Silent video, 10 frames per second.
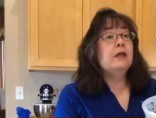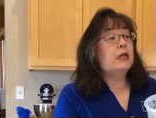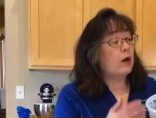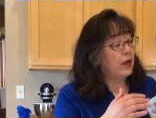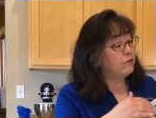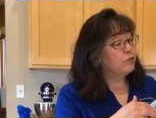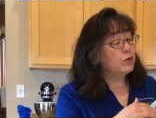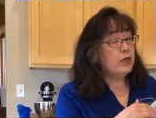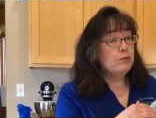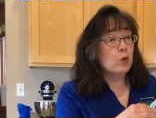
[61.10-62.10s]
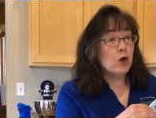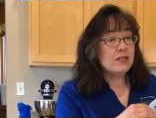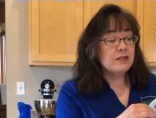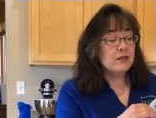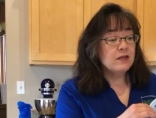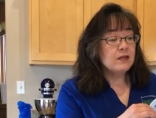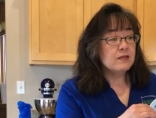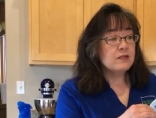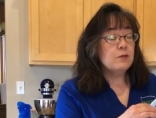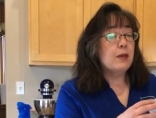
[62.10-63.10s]
Now I have pre-moistened
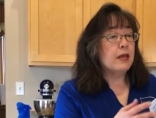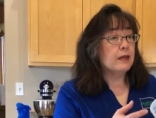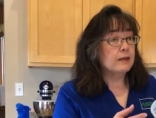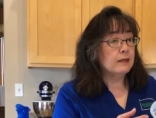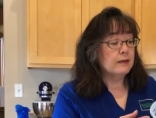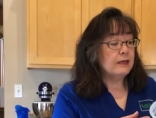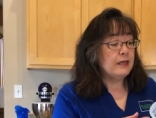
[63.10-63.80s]
this to make it a little